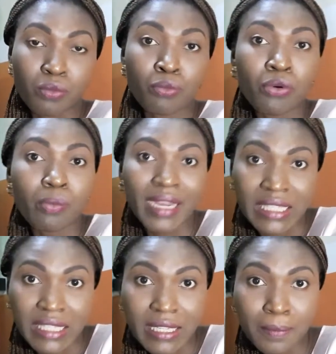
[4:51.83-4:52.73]

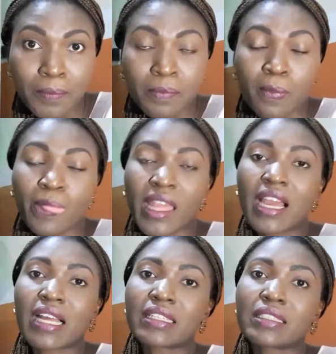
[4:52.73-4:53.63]
puberty,
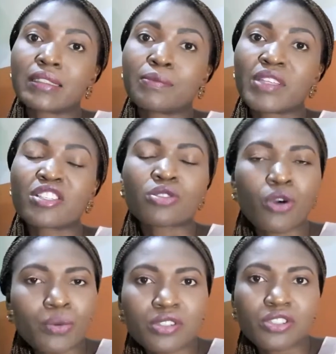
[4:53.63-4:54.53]
and it
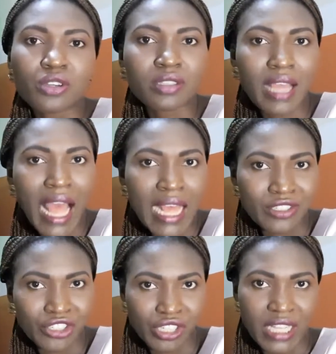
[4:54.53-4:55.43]
stops just
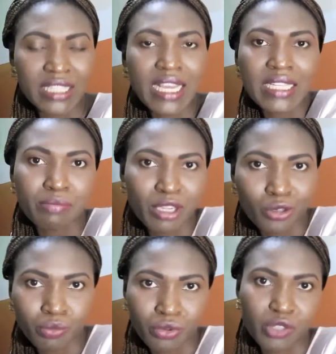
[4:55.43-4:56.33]
as she enters
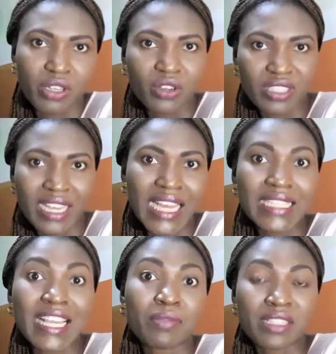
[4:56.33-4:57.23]
menopause, because at that
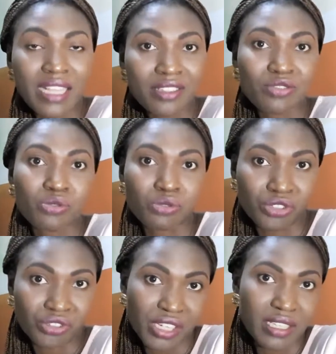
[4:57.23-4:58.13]
time it starts to
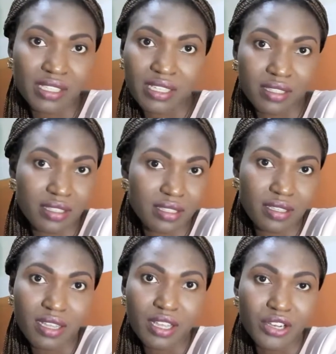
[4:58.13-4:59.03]
shrink, since
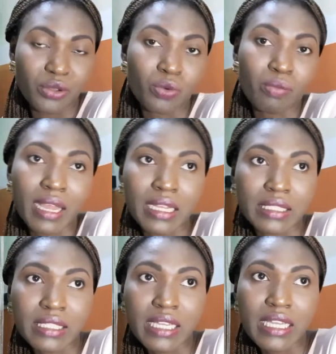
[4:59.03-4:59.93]
the woman
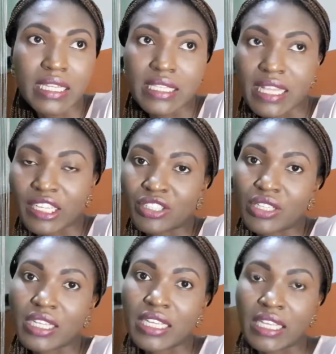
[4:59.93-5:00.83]
is
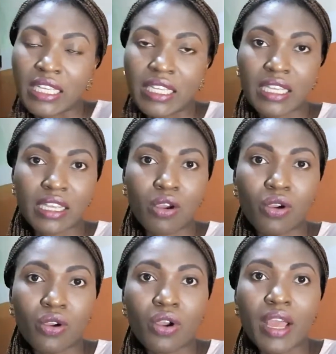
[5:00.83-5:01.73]
actually
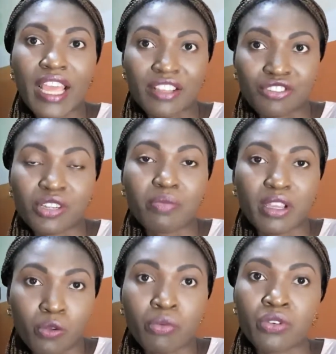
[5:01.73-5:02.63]
entering
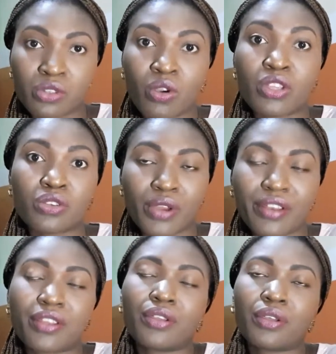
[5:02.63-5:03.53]
menopause or is already